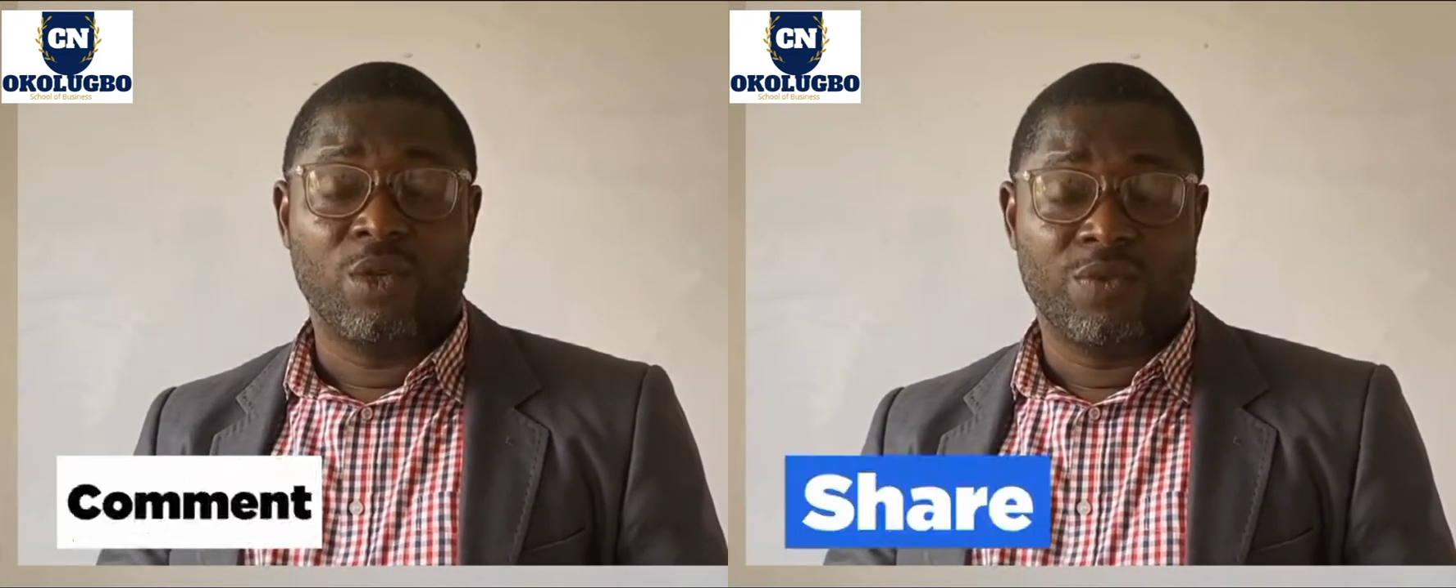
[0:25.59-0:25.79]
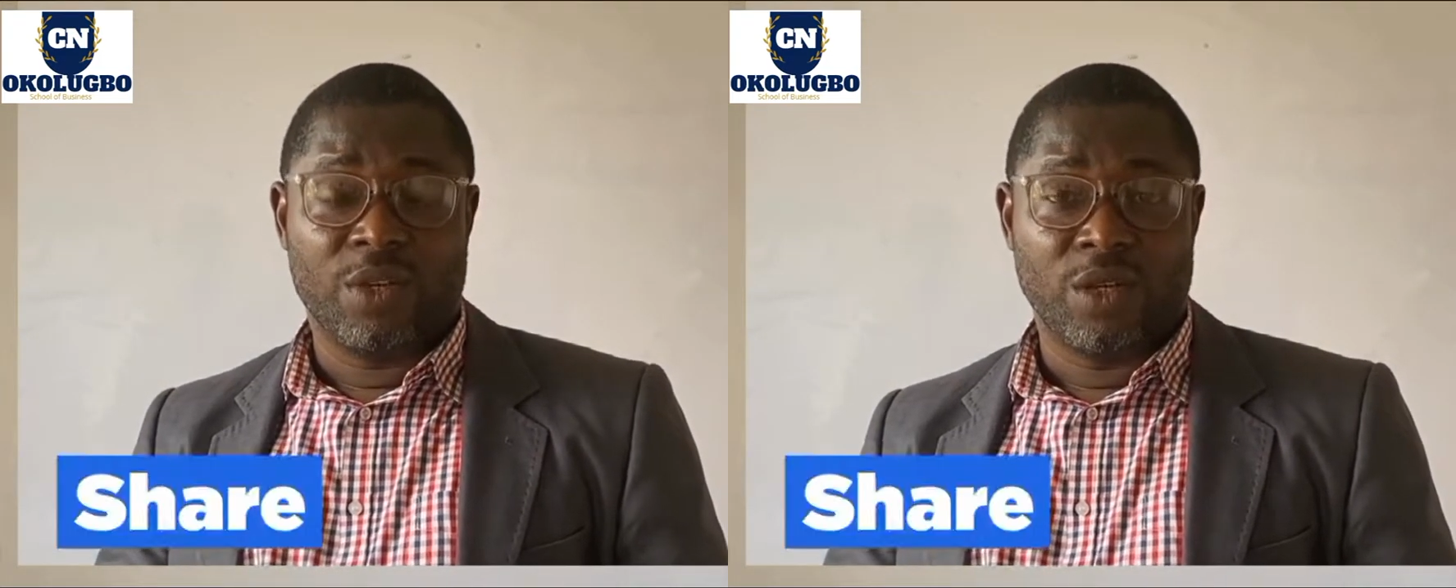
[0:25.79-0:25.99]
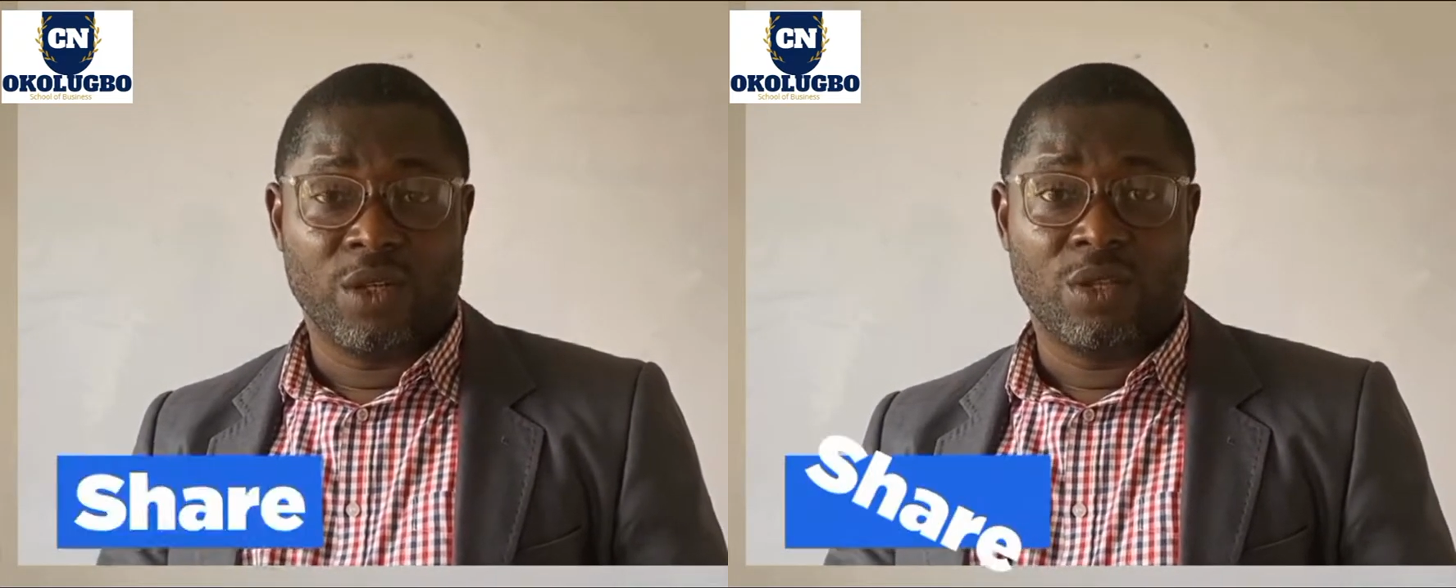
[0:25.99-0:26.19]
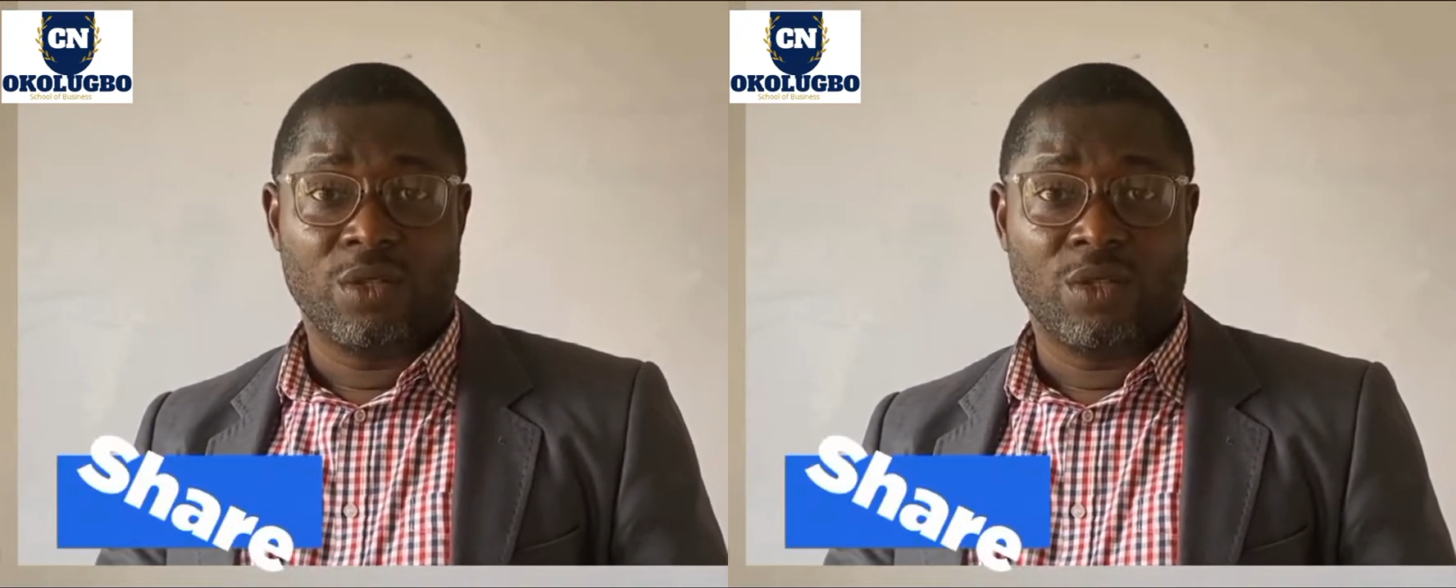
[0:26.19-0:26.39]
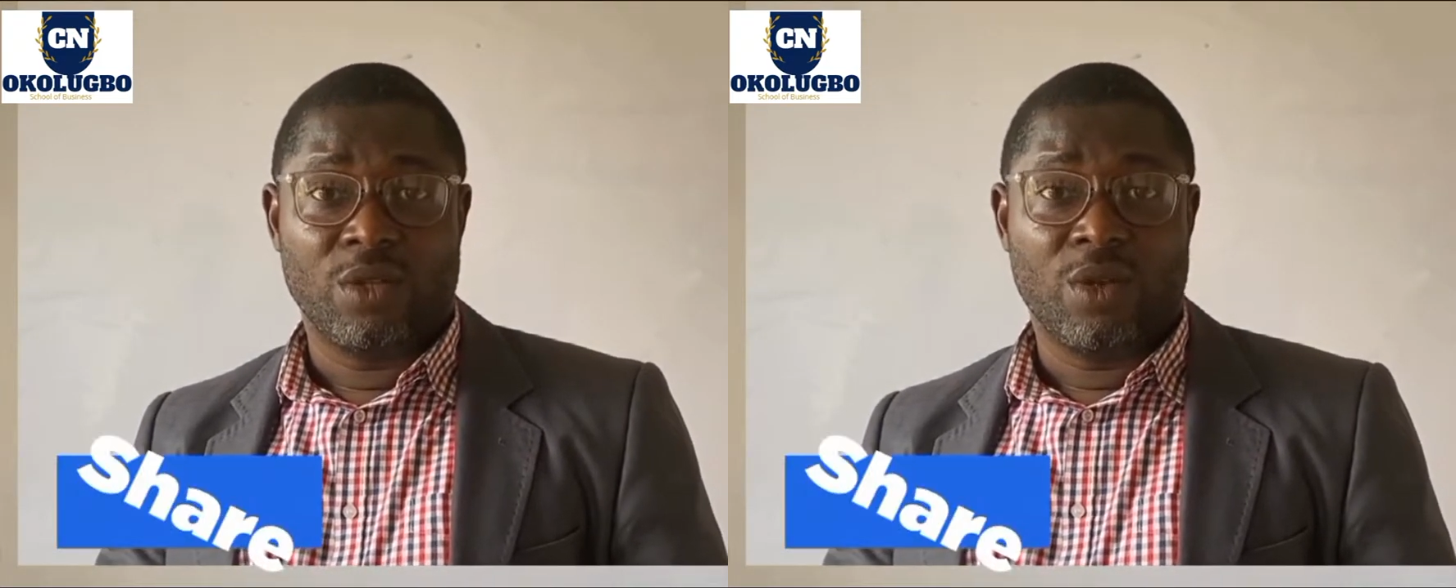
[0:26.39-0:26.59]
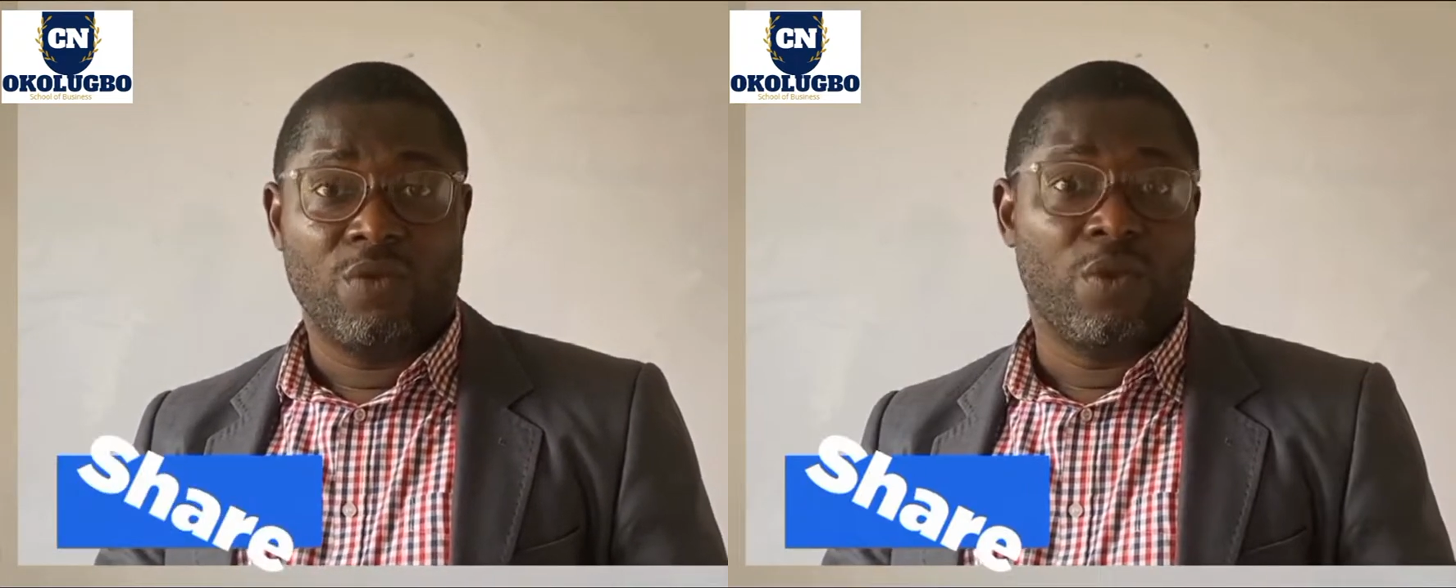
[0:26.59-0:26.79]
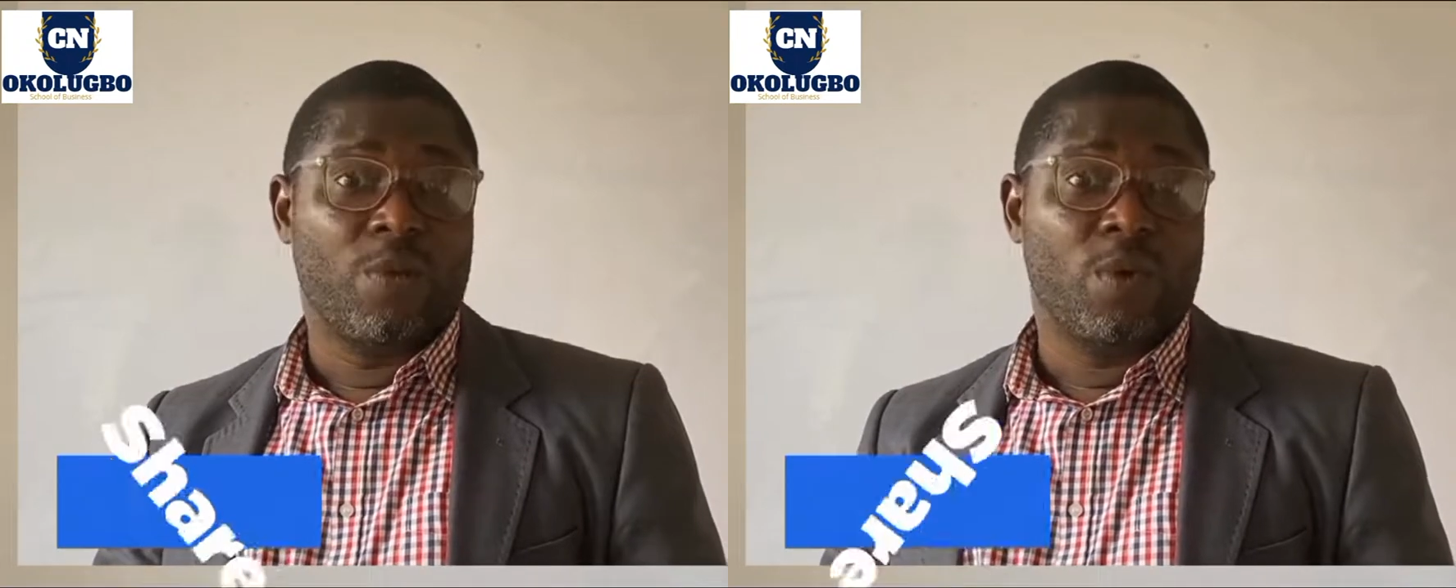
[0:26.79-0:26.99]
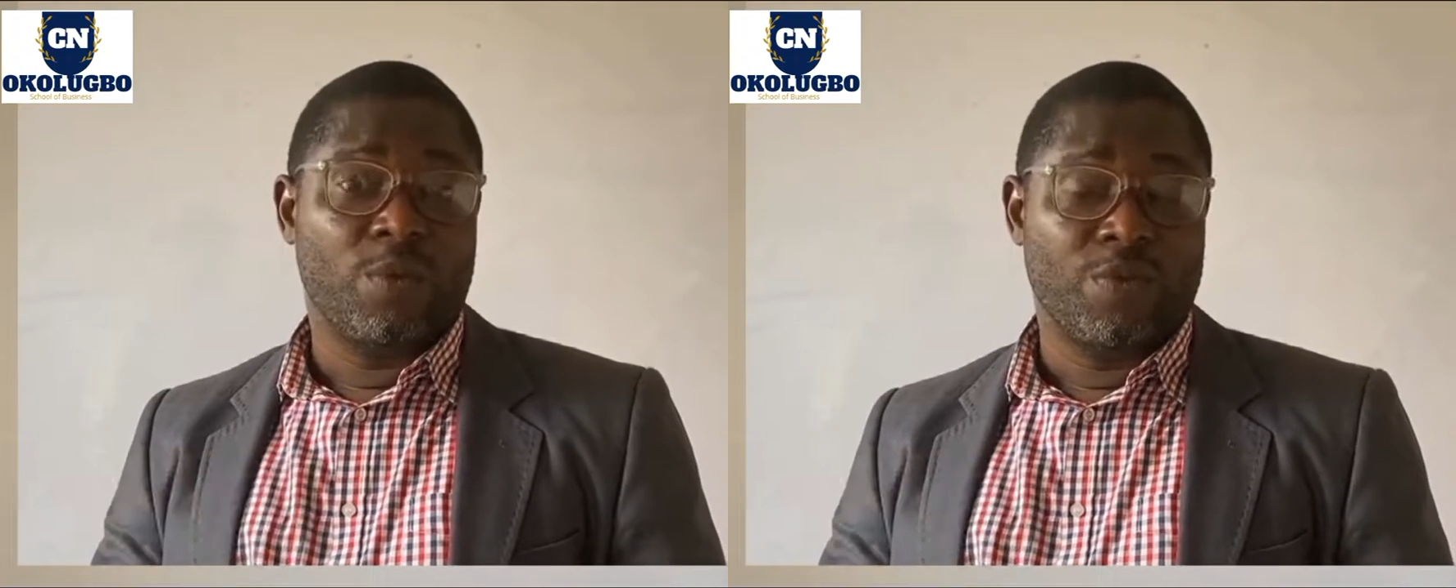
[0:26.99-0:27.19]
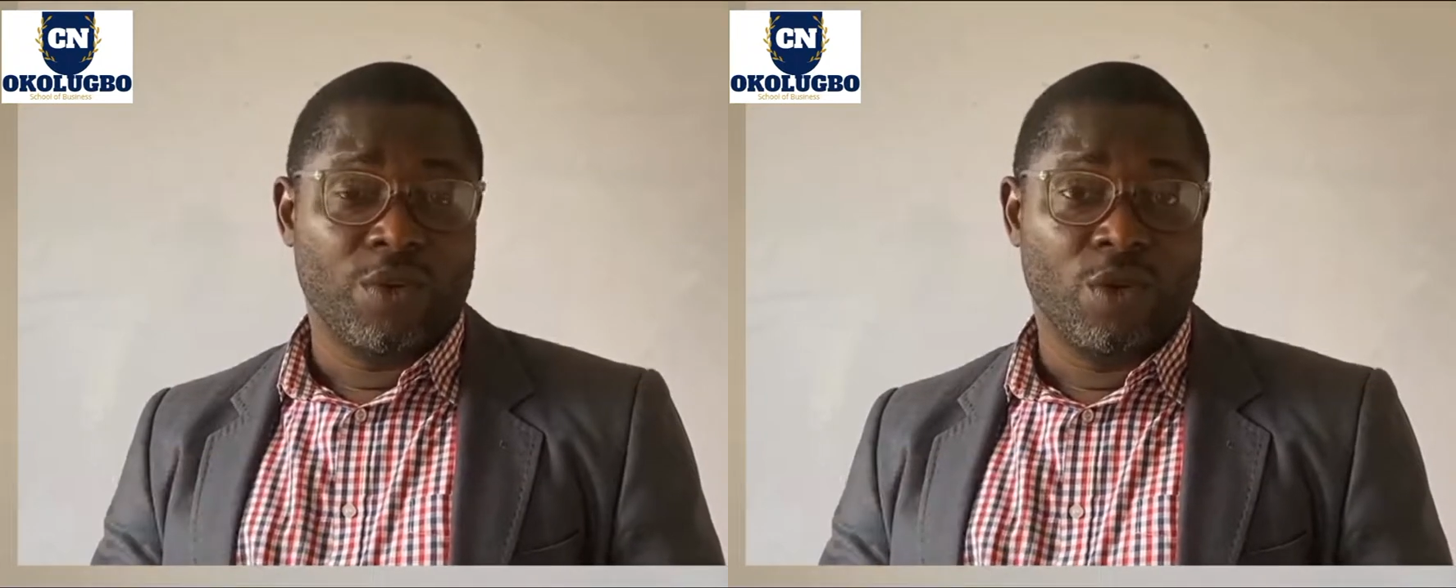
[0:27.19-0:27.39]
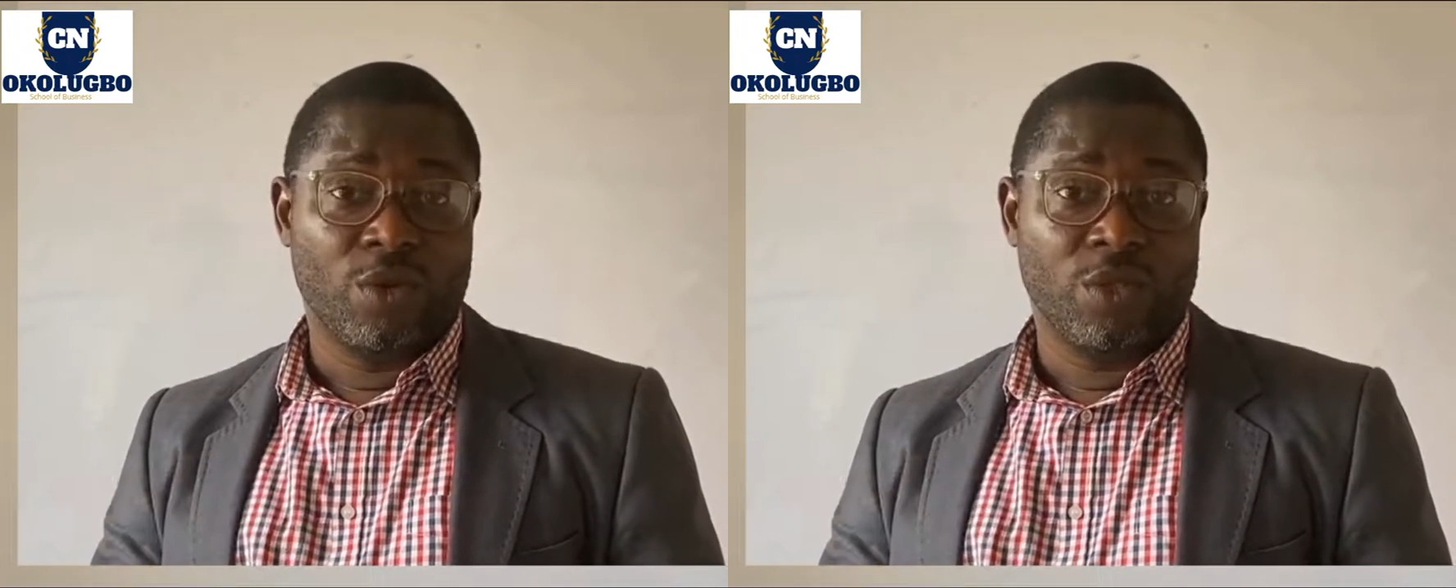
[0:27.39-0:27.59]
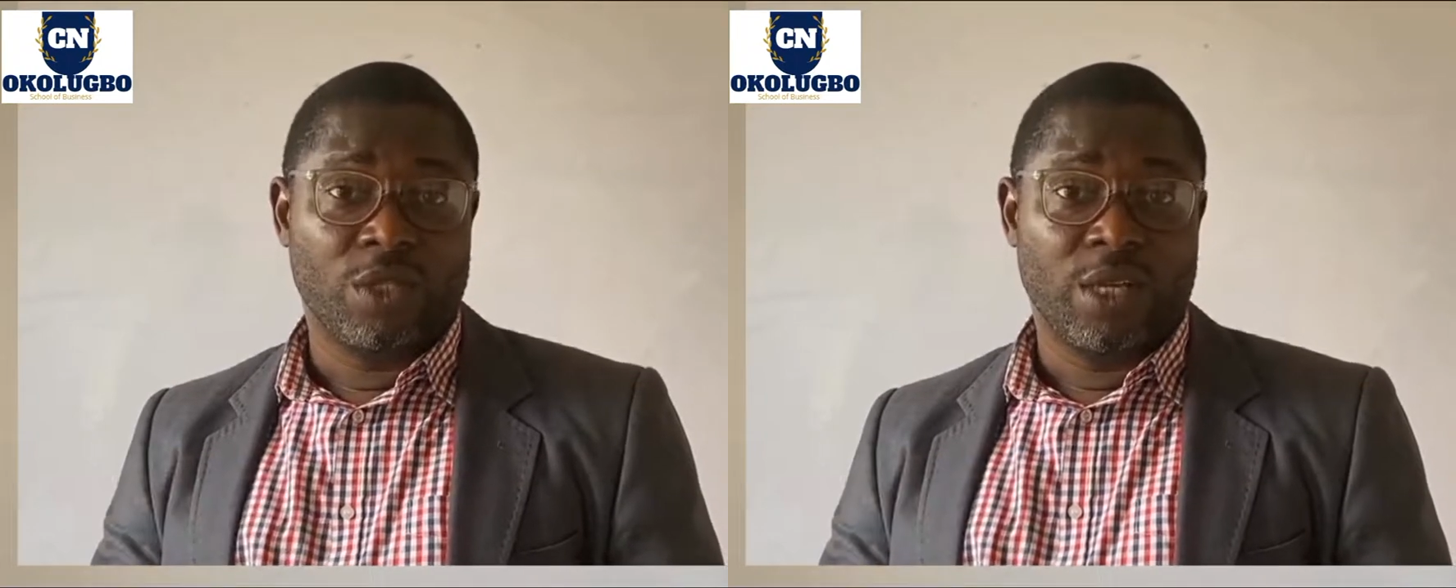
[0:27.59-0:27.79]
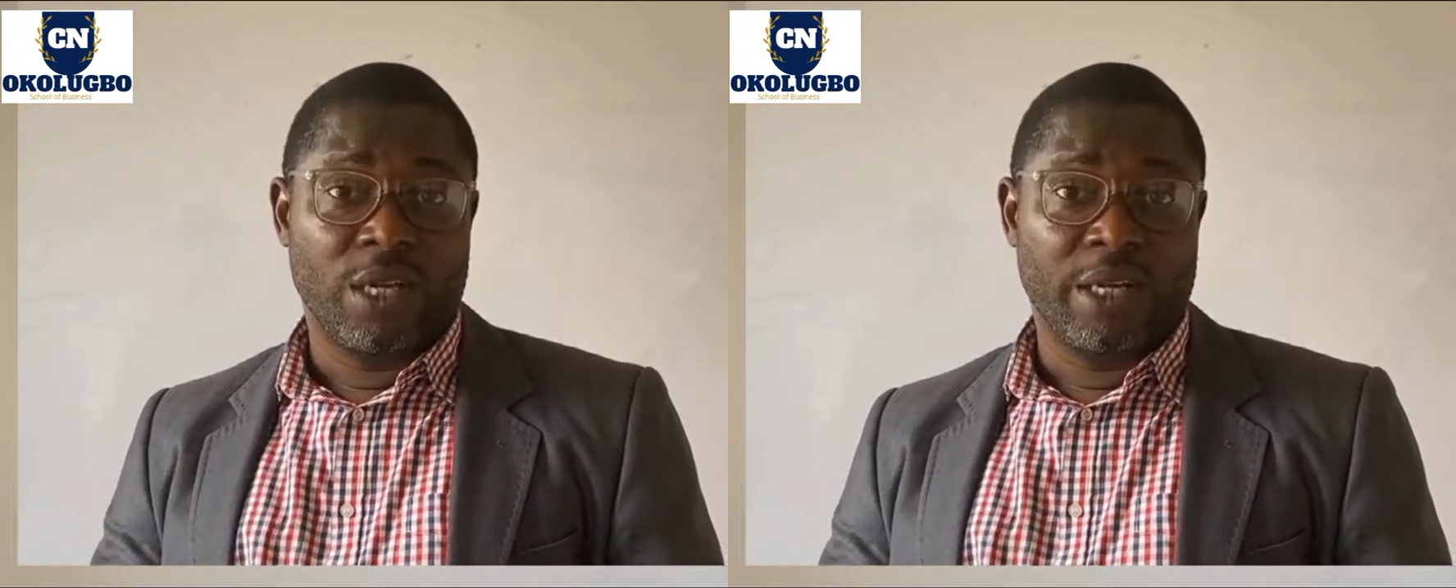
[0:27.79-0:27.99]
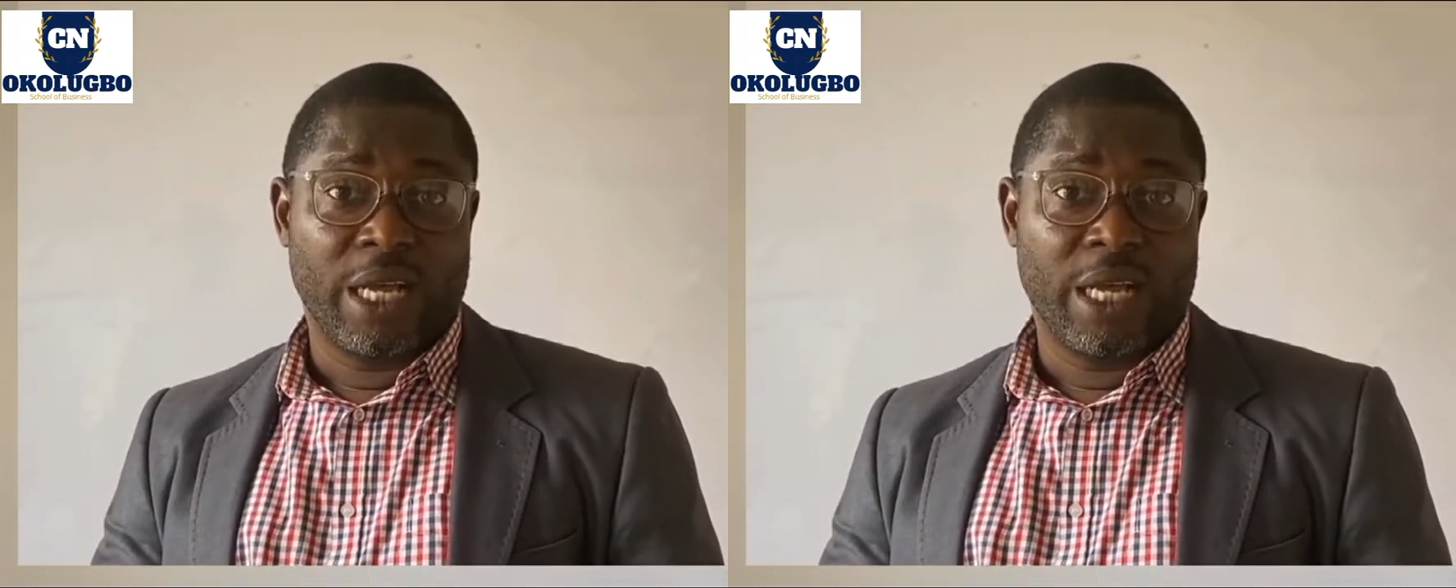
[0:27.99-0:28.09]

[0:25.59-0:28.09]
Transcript: notifications for upcoming videos